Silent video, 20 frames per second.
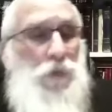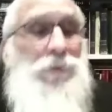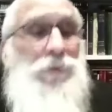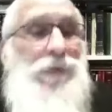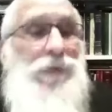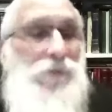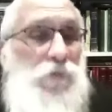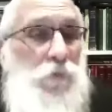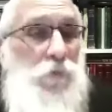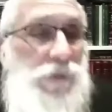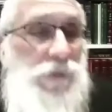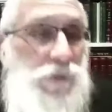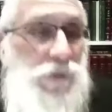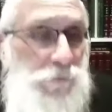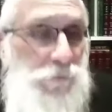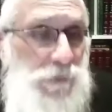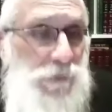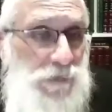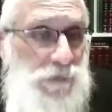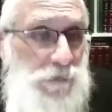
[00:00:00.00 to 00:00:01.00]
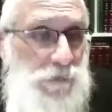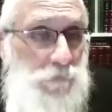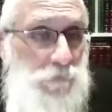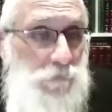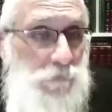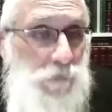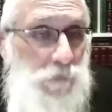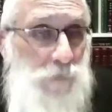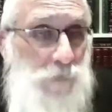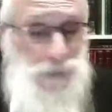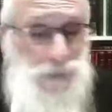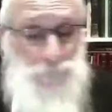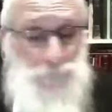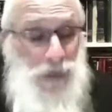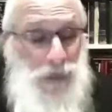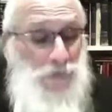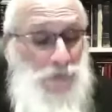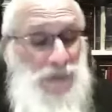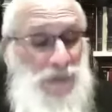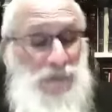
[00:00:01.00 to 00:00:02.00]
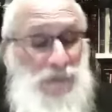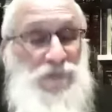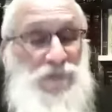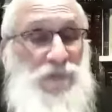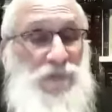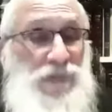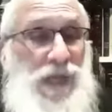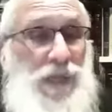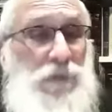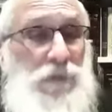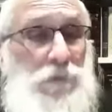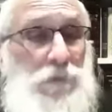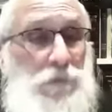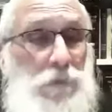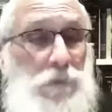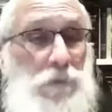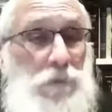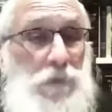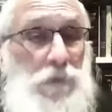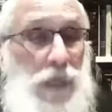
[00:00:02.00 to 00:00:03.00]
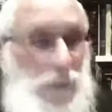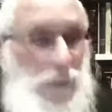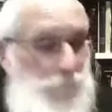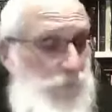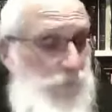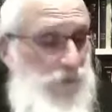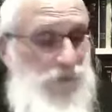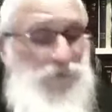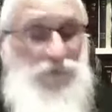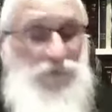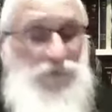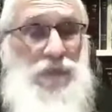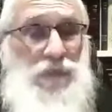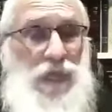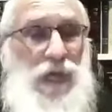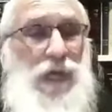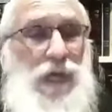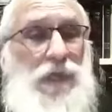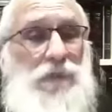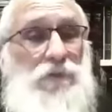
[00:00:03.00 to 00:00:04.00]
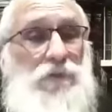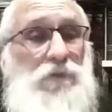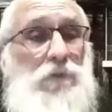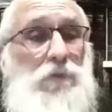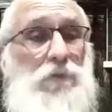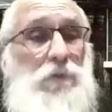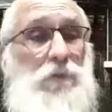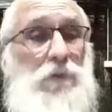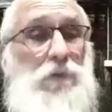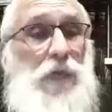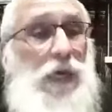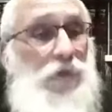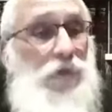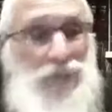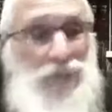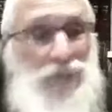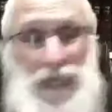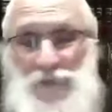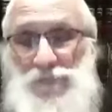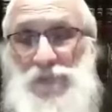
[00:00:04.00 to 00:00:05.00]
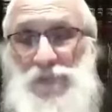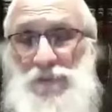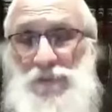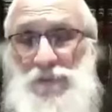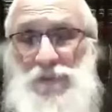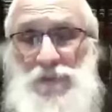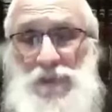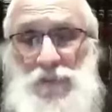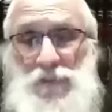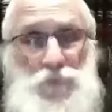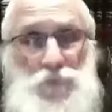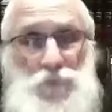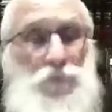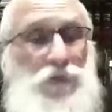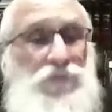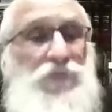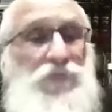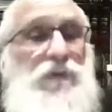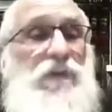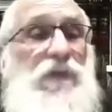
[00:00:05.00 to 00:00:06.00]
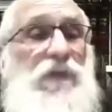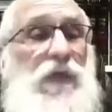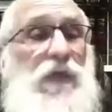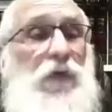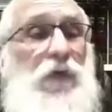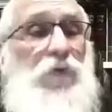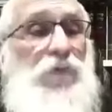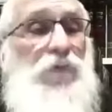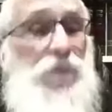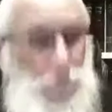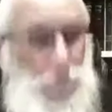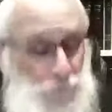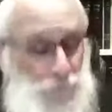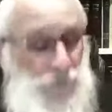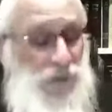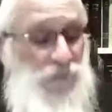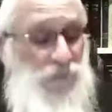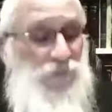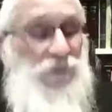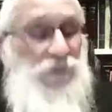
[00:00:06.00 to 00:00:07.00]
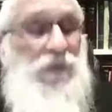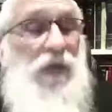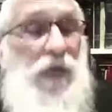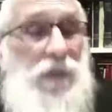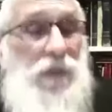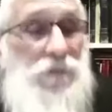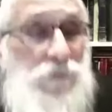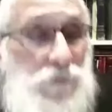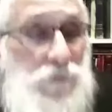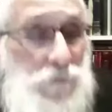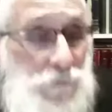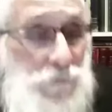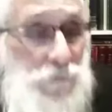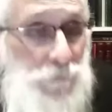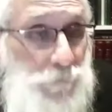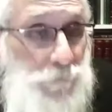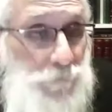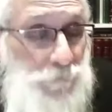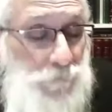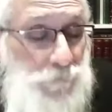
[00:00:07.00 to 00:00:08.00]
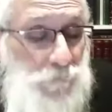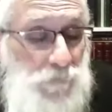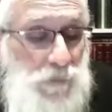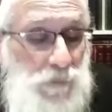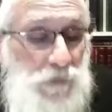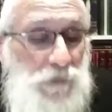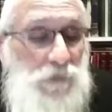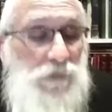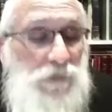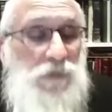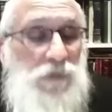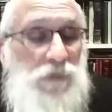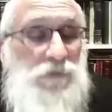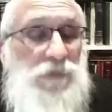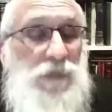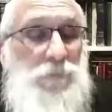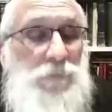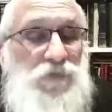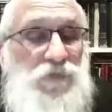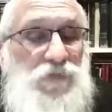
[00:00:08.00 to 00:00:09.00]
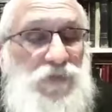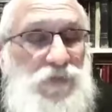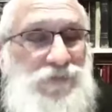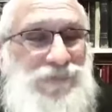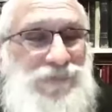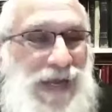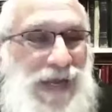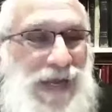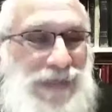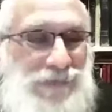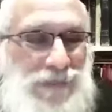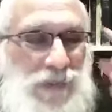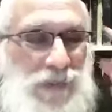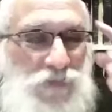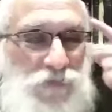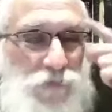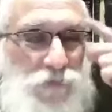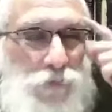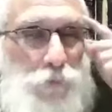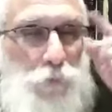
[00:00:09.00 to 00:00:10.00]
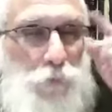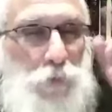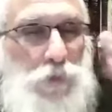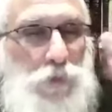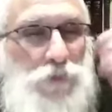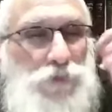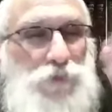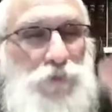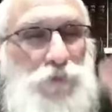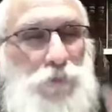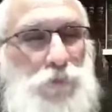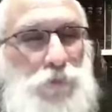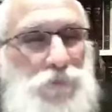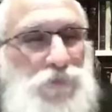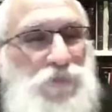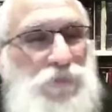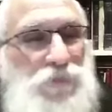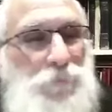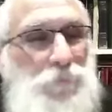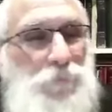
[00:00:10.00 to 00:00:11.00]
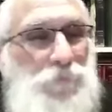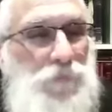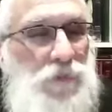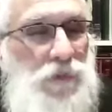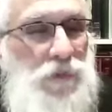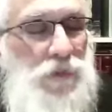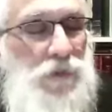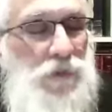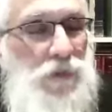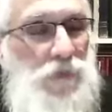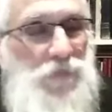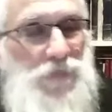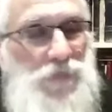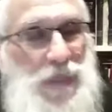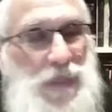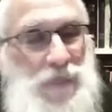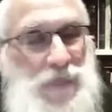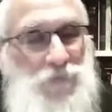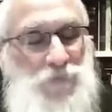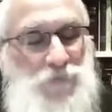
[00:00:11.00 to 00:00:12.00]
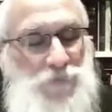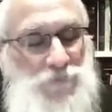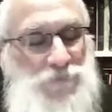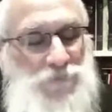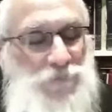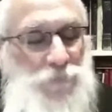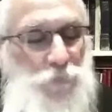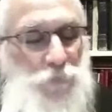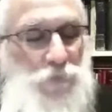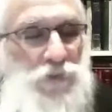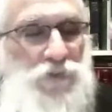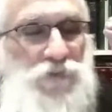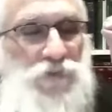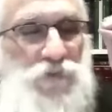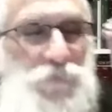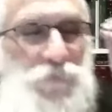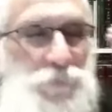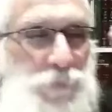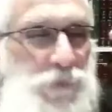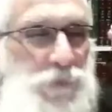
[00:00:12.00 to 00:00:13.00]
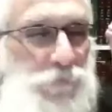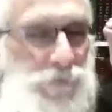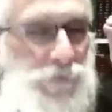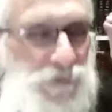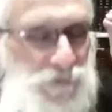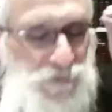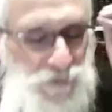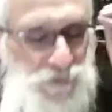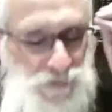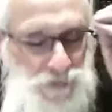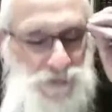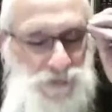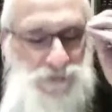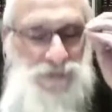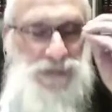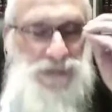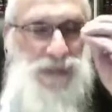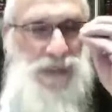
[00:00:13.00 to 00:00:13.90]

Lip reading: am I doing already? I'm not bowed down to an idol. I believe in God. I'll daven, I'll do everything else. I believe in God. Alter Rebbe says, that is the ruach shtus. That is the foolish spirit that